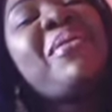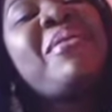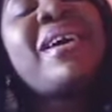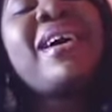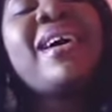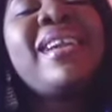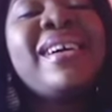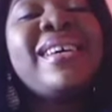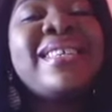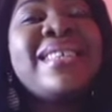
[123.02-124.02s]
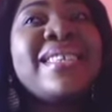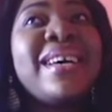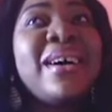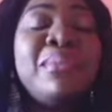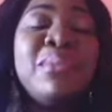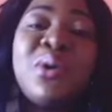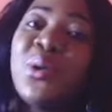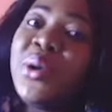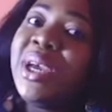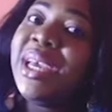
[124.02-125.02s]
My favorite color is
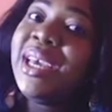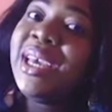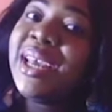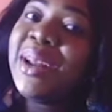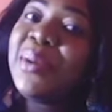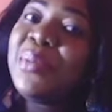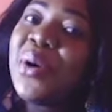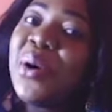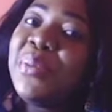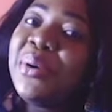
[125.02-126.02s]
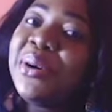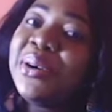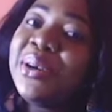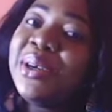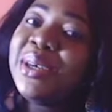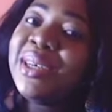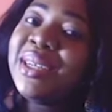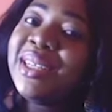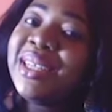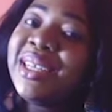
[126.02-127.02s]
green and
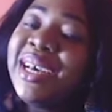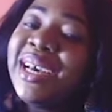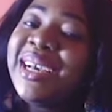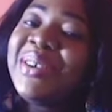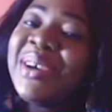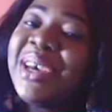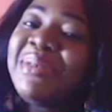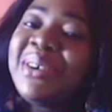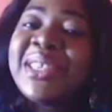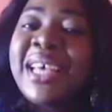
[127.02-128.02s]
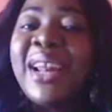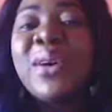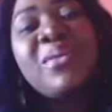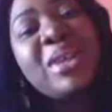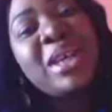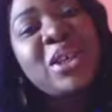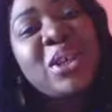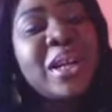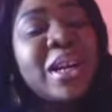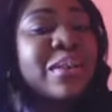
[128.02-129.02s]
purple. Green because I love
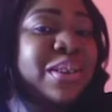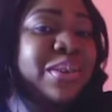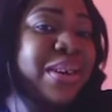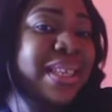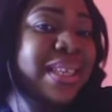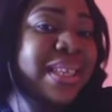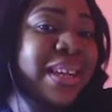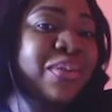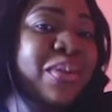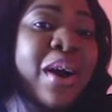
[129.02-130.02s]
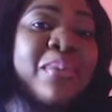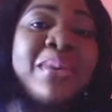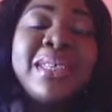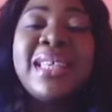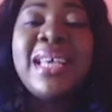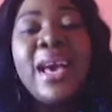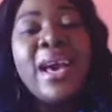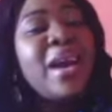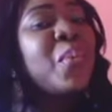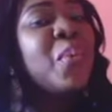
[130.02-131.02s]
nature, I love serenity, I love calmness.
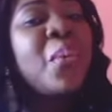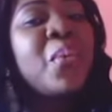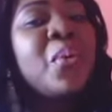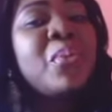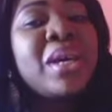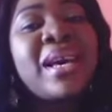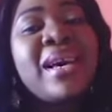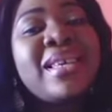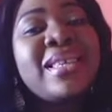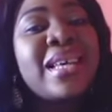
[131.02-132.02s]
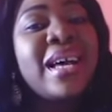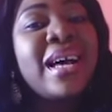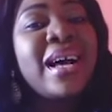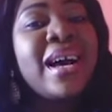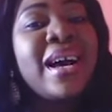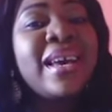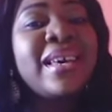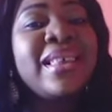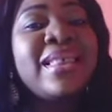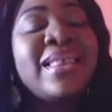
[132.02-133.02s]
And purple because
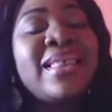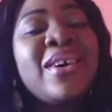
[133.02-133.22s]
I